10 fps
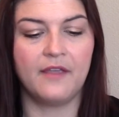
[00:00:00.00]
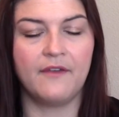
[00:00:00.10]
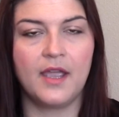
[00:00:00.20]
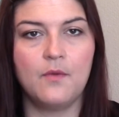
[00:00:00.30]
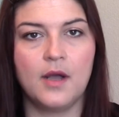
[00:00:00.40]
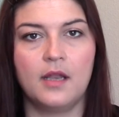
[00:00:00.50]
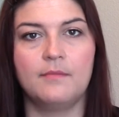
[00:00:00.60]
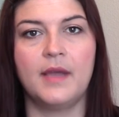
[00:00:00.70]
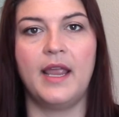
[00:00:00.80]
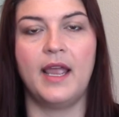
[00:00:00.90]
if I
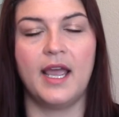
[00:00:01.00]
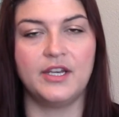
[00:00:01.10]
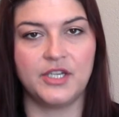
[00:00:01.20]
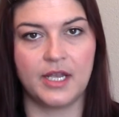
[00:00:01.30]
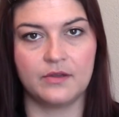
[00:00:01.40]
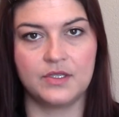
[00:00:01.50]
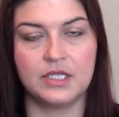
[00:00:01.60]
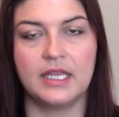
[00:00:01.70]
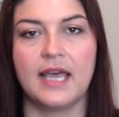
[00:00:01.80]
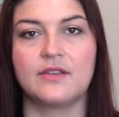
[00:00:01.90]
want my eyeshadows
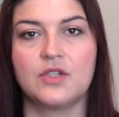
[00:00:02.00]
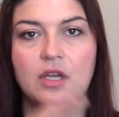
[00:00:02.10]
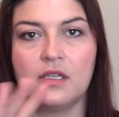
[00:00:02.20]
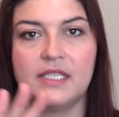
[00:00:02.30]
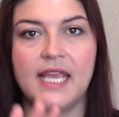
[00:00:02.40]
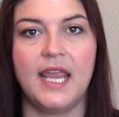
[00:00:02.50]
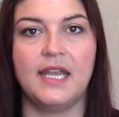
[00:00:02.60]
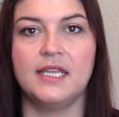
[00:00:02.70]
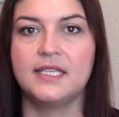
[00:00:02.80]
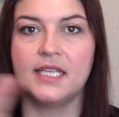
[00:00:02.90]
to last all day
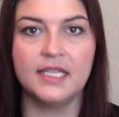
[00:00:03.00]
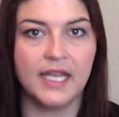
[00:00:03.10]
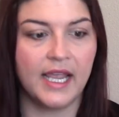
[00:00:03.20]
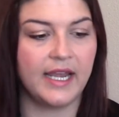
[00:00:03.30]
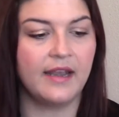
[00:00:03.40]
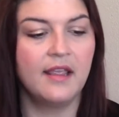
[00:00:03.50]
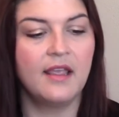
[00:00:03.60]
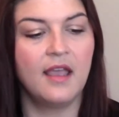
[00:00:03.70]
and into the night,